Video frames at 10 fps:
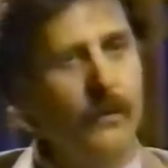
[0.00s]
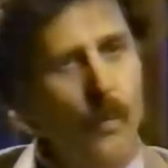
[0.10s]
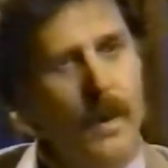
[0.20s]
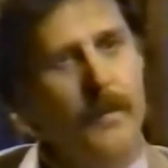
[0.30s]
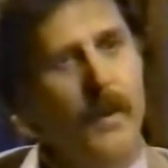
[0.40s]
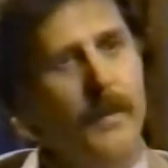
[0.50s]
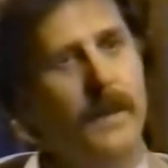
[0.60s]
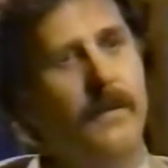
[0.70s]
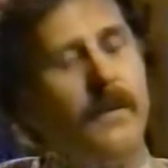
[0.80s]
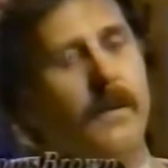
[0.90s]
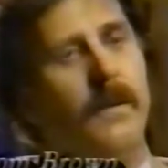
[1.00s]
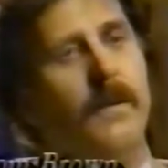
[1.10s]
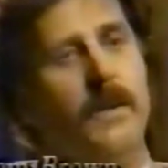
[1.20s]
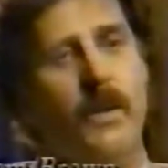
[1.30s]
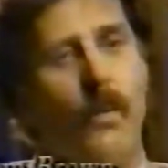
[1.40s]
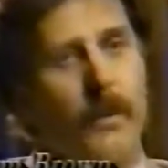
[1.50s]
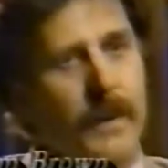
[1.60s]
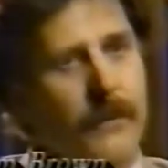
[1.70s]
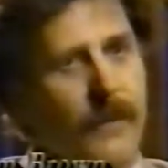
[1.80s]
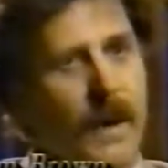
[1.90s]
One moment you will be
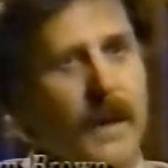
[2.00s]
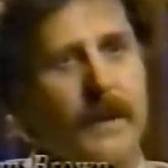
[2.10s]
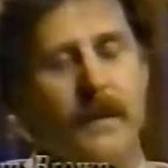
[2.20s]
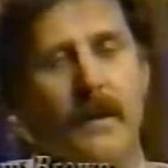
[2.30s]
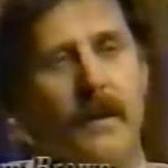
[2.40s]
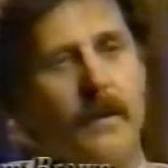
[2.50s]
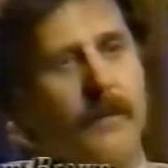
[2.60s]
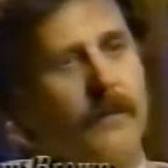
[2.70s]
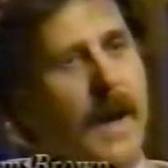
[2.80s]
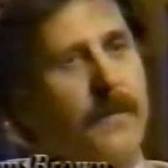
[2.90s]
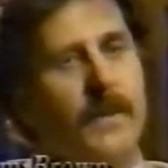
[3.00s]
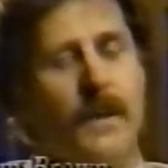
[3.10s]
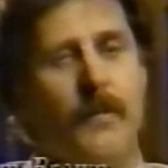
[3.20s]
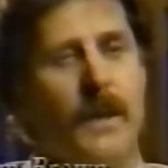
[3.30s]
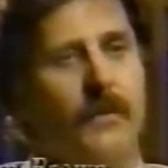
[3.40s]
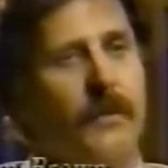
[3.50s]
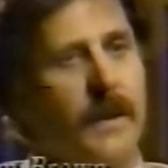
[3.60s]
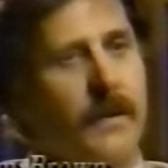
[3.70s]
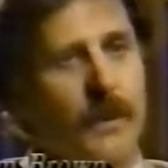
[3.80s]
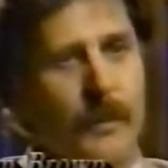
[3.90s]
fine. 5-10 minutes
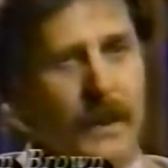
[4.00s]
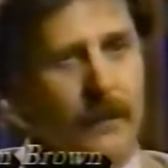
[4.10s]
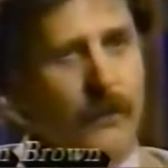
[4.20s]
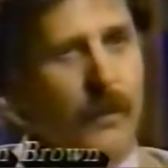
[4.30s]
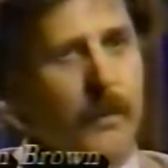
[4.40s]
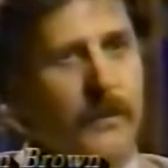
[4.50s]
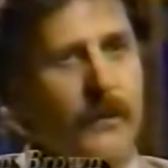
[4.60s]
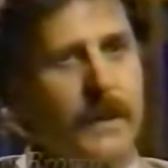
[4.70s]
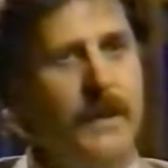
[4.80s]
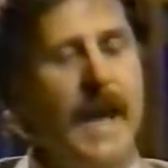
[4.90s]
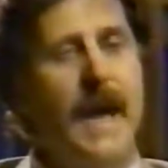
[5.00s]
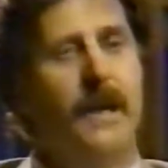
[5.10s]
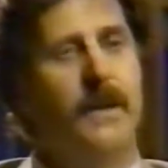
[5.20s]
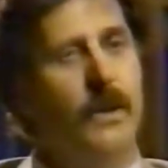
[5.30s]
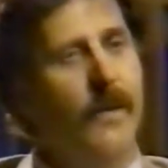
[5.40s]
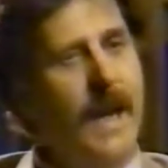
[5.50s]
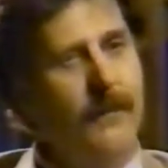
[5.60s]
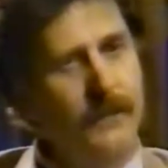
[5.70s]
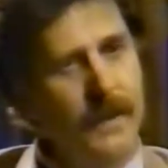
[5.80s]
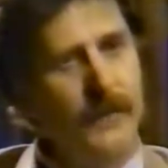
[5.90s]
later, you'll be in a full-blown attack. You'll have
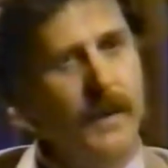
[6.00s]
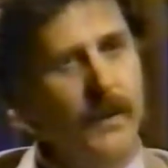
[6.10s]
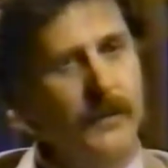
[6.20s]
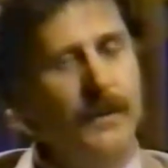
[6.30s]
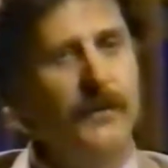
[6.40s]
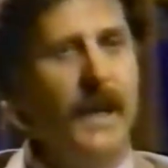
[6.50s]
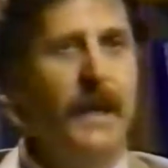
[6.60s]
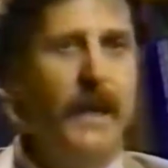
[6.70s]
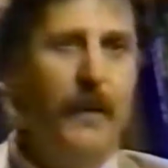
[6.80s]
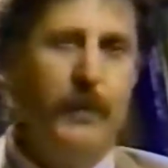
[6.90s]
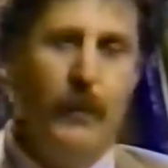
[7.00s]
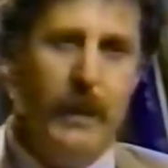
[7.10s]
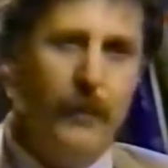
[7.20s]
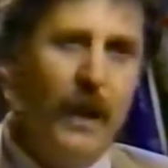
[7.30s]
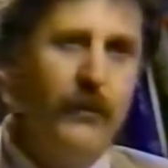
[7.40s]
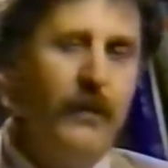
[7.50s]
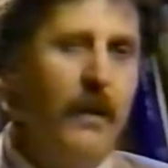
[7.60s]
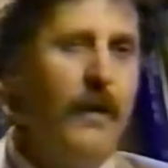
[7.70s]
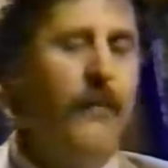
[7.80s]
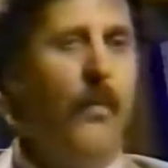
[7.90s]
difficulty standing up. You'll be bouncing
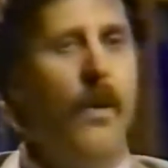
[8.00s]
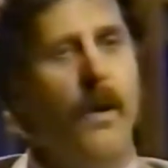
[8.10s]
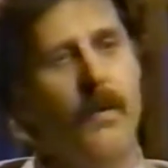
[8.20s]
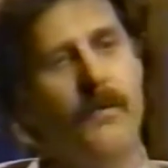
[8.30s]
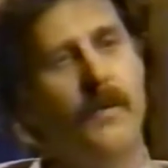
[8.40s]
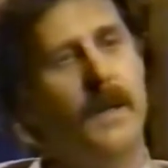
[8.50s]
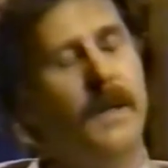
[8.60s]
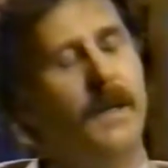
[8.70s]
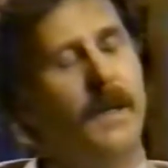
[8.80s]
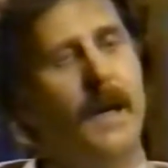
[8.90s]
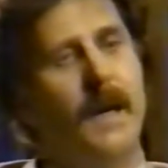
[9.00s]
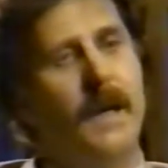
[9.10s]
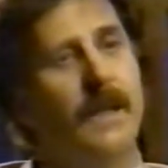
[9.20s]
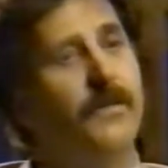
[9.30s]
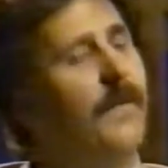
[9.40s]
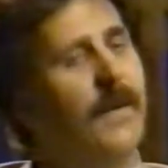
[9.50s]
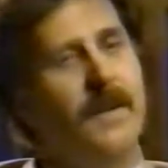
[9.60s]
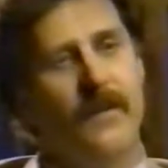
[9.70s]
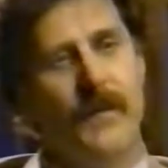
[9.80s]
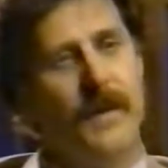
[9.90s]
off of walls. It's very
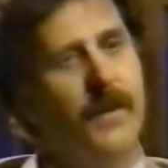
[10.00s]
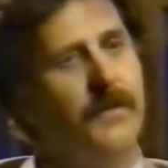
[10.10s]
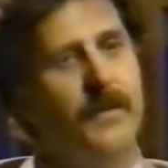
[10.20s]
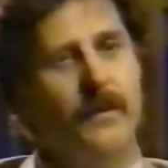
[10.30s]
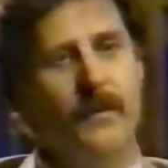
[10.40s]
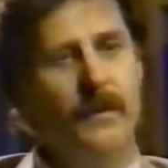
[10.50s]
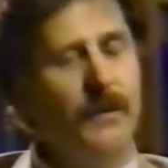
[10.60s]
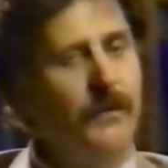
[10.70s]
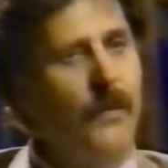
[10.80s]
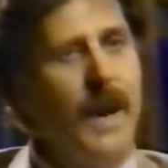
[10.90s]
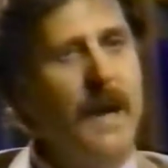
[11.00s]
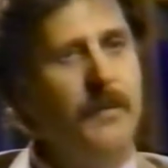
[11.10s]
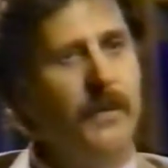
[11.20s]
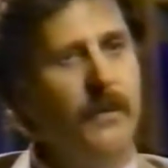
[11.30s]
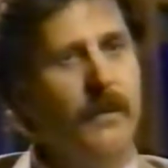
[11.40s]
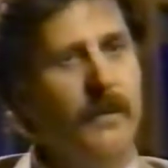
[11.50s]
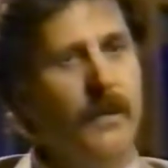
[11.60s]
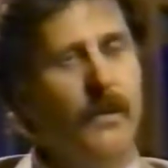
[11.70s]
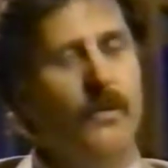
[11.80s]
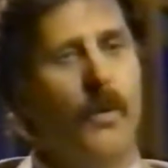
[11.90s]
difficult to describe to the
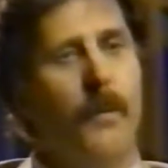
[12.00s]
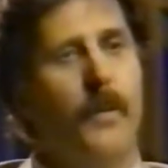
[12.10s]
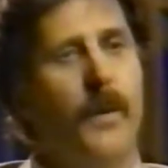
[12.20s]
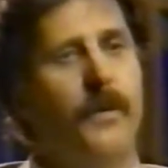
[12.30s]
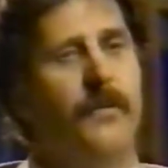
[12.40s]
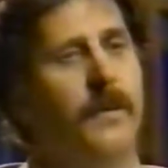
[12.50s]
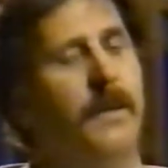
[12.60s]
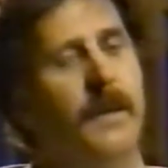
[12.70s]
normal person.